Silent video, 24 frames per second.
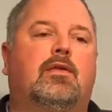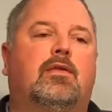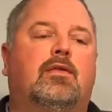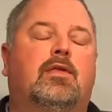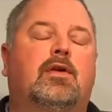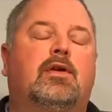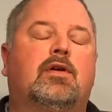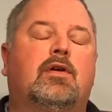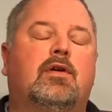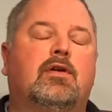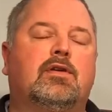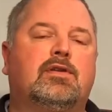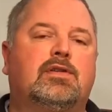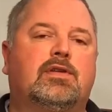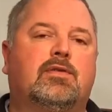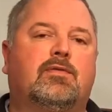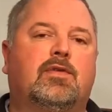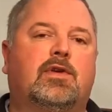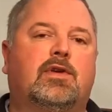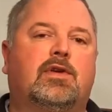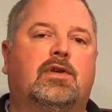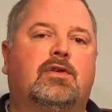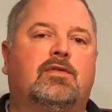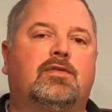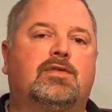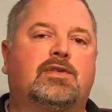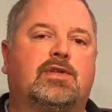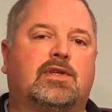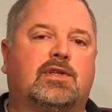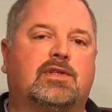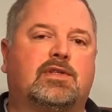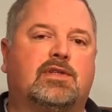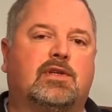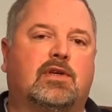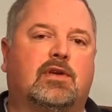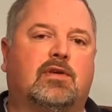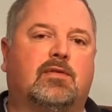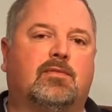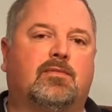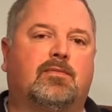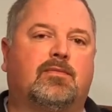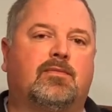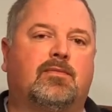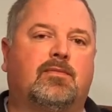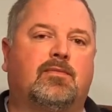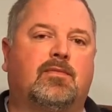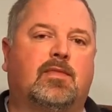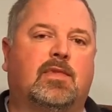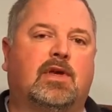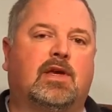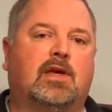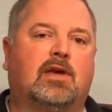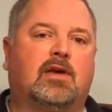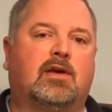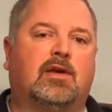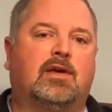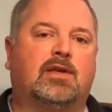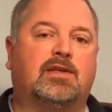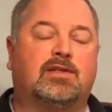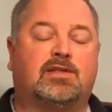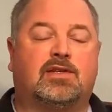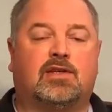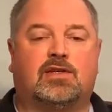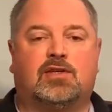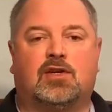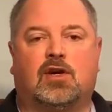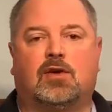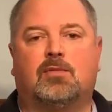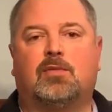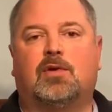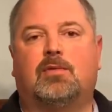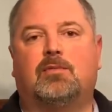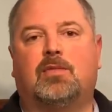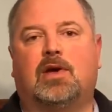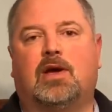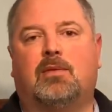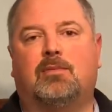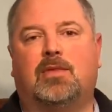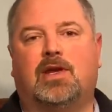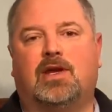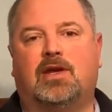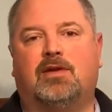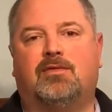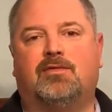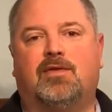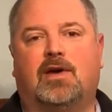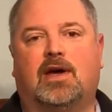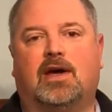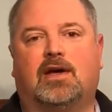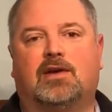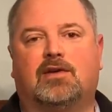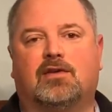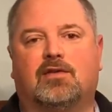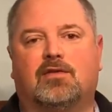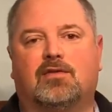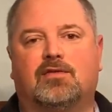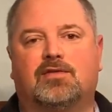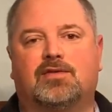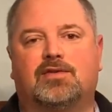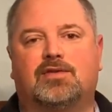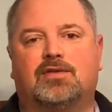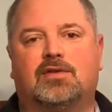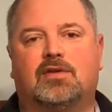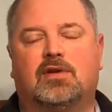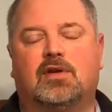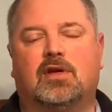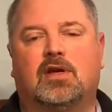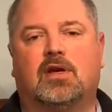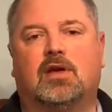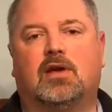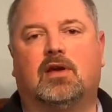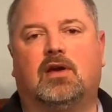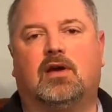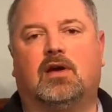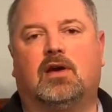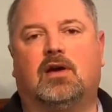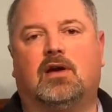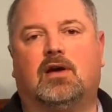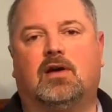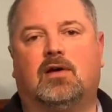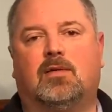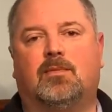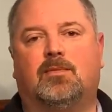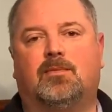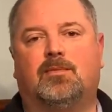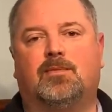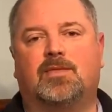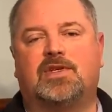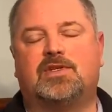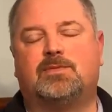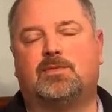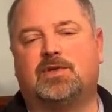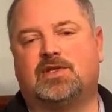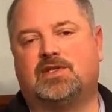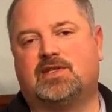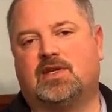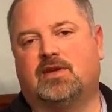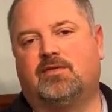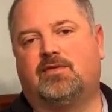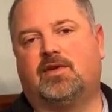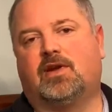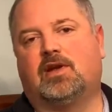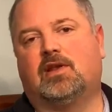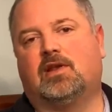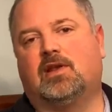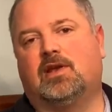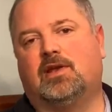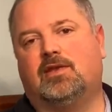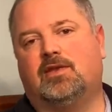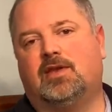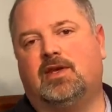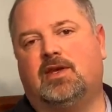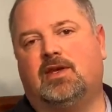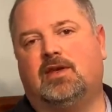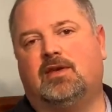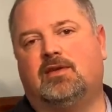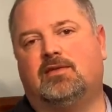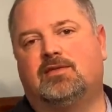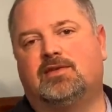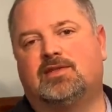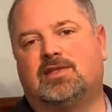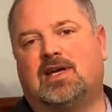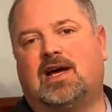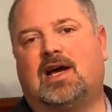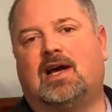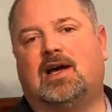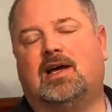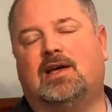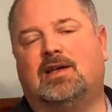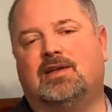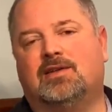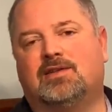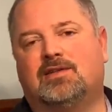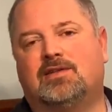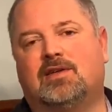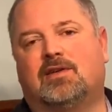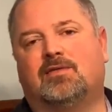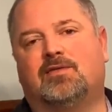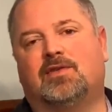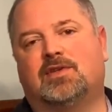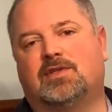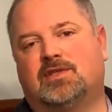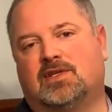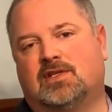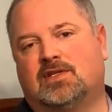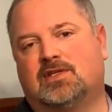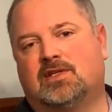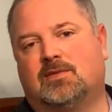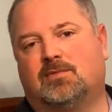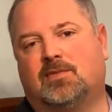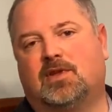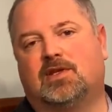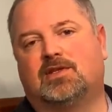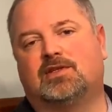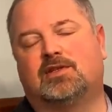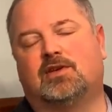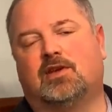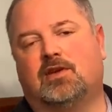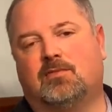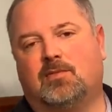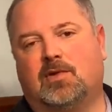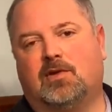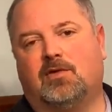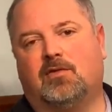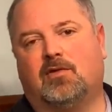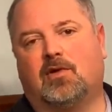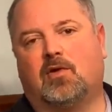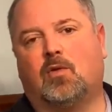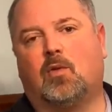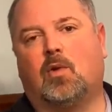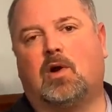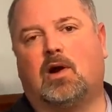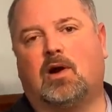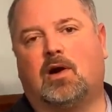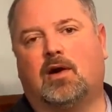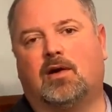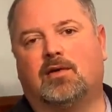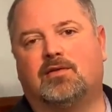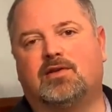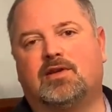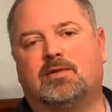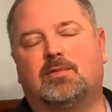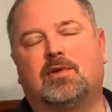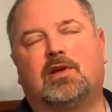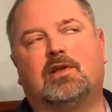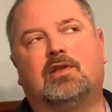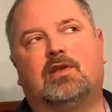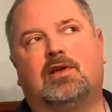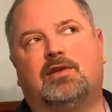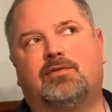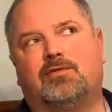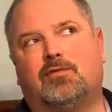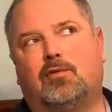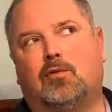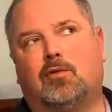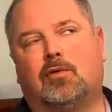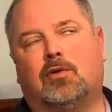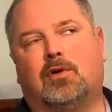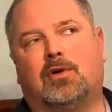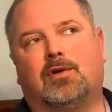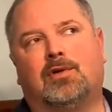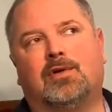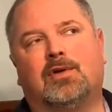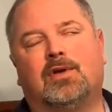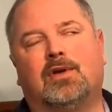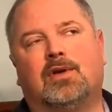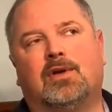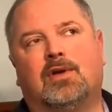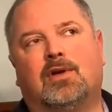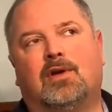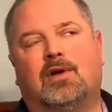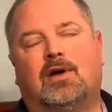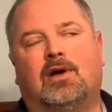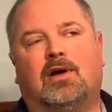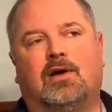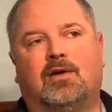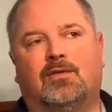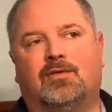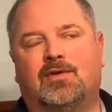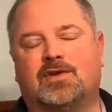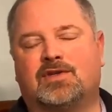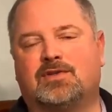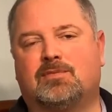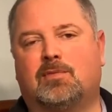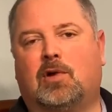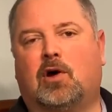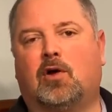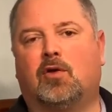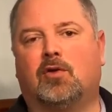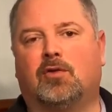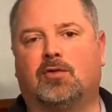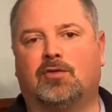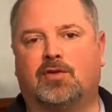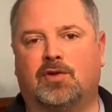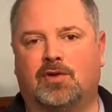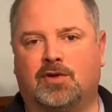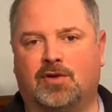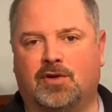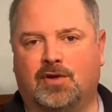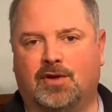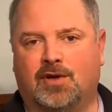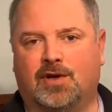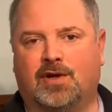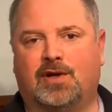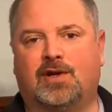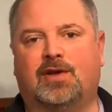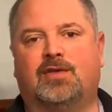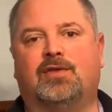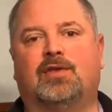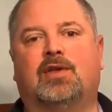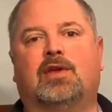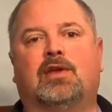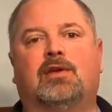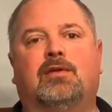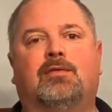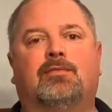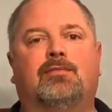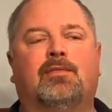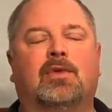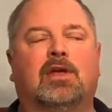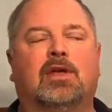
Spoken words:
the cost of a new system is determined by many factors, specifically the size of the system that's going to be required. Typically for the smaller the hood and the